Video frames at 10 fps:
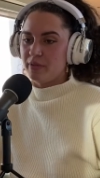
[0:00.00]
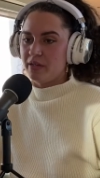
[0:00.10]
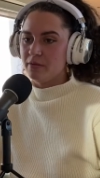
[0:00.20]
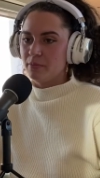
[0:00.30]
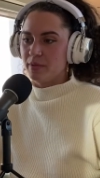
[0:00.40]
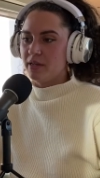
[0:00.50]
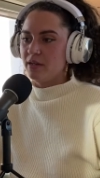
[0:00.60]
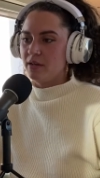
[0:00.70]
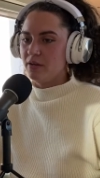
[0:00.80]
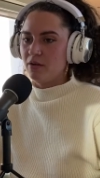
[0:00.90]
be. Can it
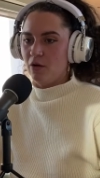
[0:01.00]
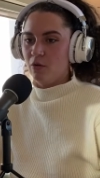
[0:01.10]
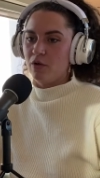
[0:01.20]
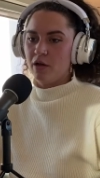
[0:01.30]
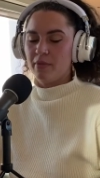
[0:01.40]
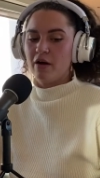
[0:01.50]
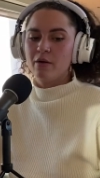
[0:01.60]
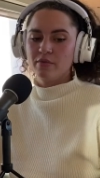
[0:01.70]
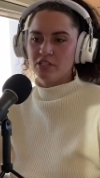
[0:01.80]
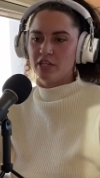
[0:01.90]
not? But, oh God, now
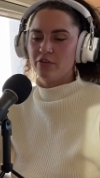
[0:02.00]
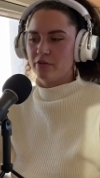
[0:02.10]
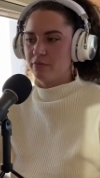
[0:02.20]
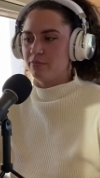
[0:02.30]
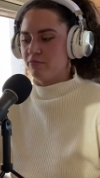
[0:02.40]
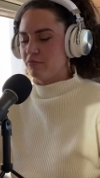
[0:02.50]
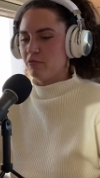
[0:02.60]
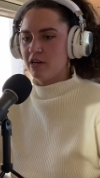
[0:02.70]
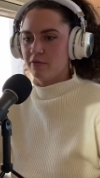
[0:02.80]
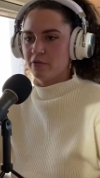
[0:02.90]
I'm a gender
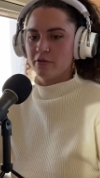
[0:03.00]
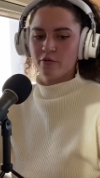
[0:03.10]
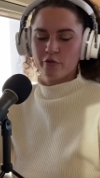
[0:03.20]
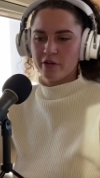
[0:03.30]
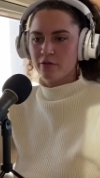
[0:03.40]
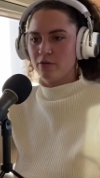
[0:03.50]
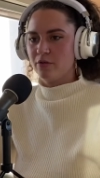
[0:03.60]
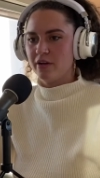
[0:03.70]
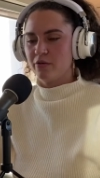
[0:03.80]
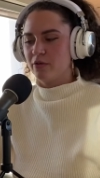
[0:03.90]
whatever. Yeah, you are. Critical.
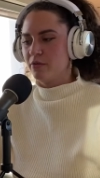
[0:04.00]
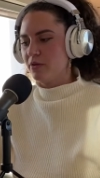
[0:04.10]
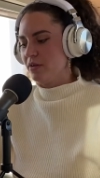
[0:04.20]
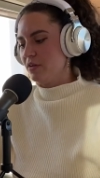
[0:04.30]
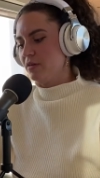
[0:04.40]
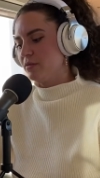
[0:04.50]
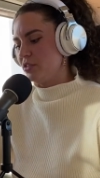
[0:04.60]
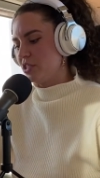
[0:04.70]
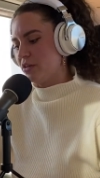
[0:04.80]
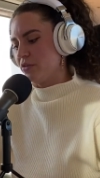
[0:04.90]
See, I don't know. You.
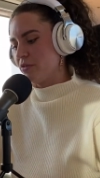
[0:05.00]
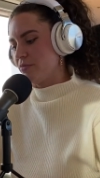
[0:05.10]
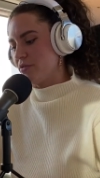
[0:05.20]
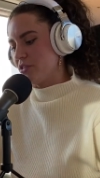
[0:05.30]
Gender